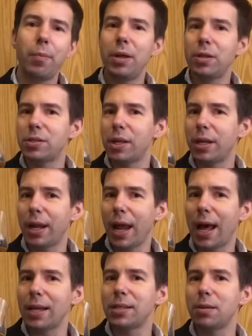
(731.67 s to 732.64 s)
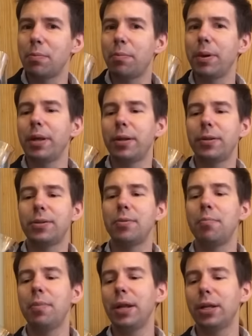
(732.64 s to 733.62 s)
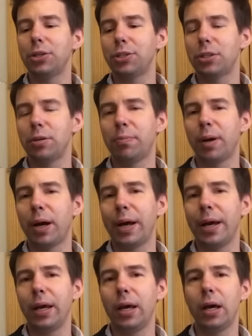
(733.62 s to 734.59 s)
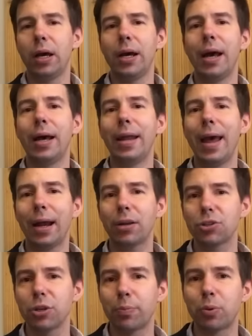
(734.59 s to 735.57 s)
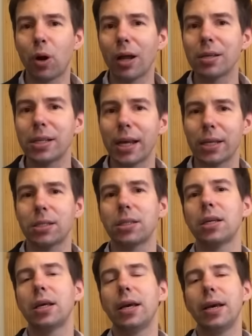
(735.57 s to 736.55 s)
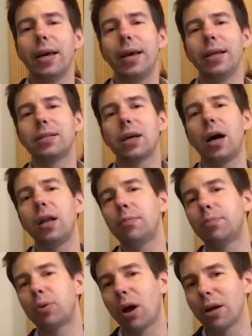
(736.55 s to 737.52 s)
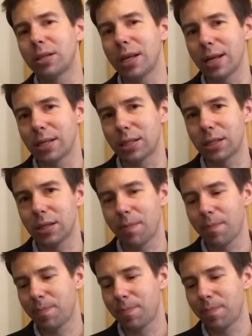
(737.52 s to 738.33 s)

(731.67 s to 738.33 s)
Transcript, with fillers: it hasn't been diminished by an extra process. It's unprocessed.